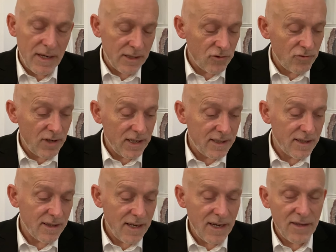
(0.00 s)

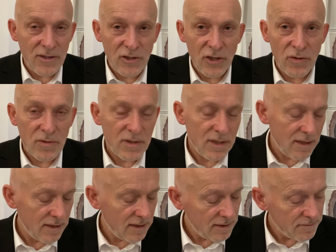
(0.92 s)
extracting that and then using
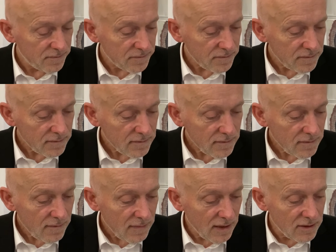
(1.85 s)
it
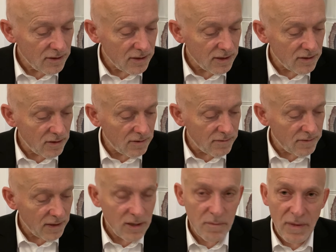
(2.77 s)
to just sort of
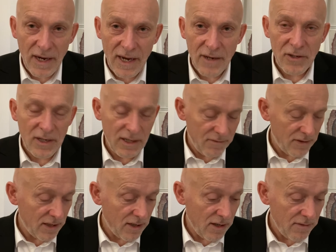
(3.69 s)
think about how you live
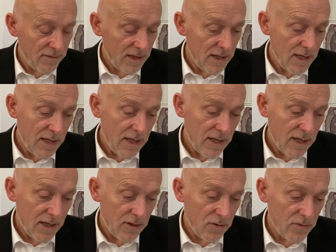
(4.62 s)
your life,
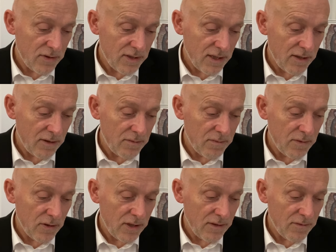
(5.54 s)
and also
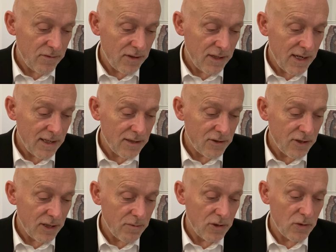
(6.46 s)
looking for
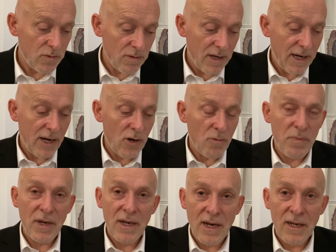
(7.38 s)
analogy, which will help
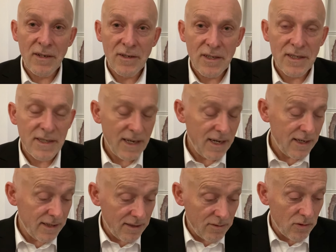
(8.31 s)

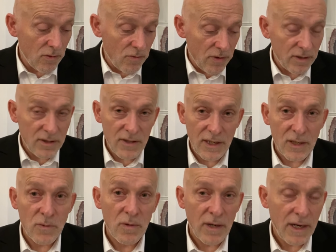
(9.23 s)
understanding, or all those
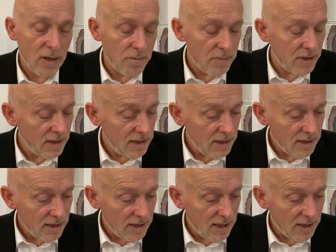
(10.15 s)
things will help
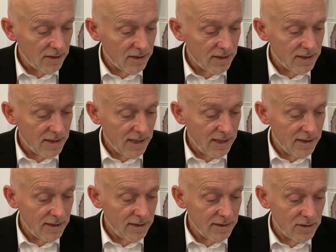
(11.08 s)

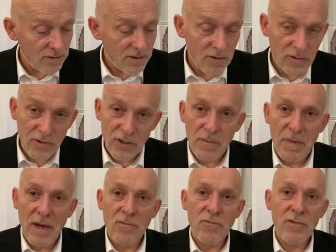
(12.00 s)
understanding. So it's not just
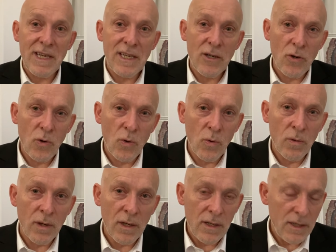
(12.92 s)
about recall